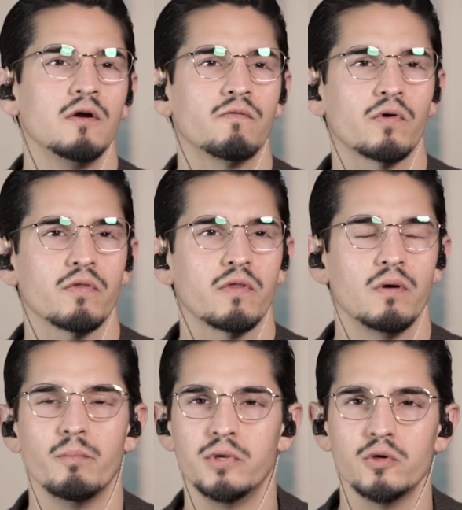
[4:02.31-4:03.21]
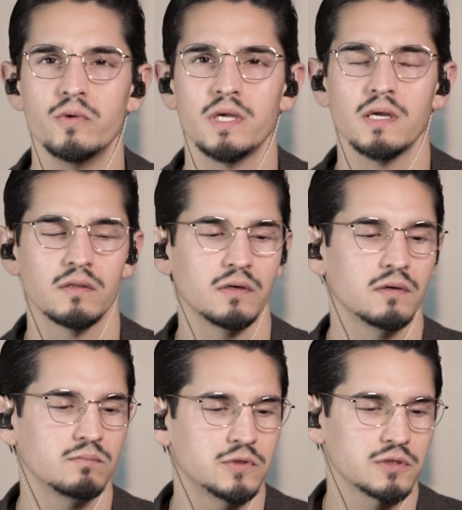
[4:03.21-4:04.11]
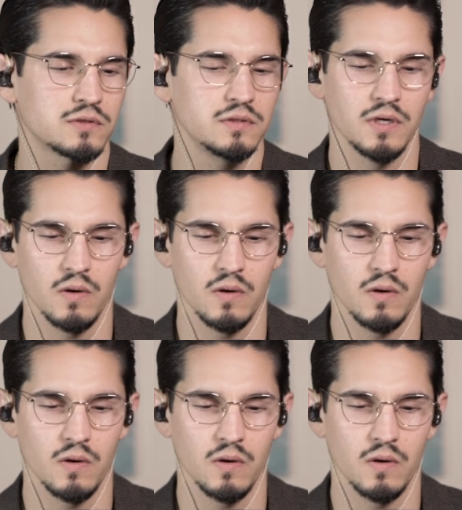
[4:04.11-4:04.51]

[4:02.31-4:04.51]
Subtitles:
for their beauty and their just,